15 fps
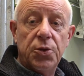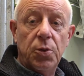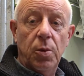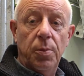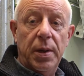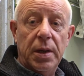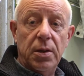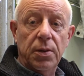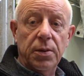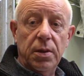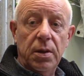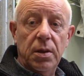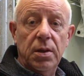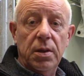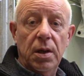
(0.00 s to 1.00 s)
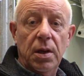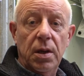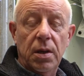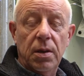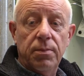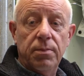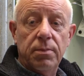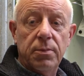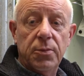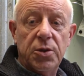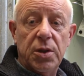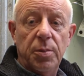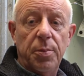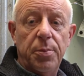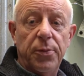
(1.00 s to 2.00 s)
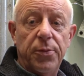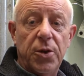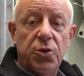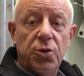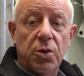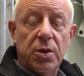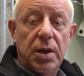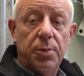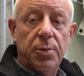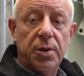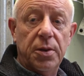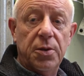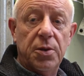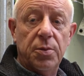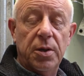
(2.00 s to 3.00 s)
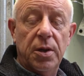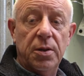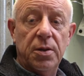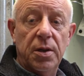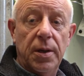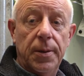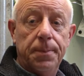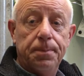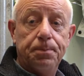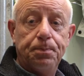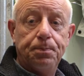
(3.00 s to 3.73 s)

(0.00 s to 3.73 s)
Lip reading: So we're back on the semi-professional camera today.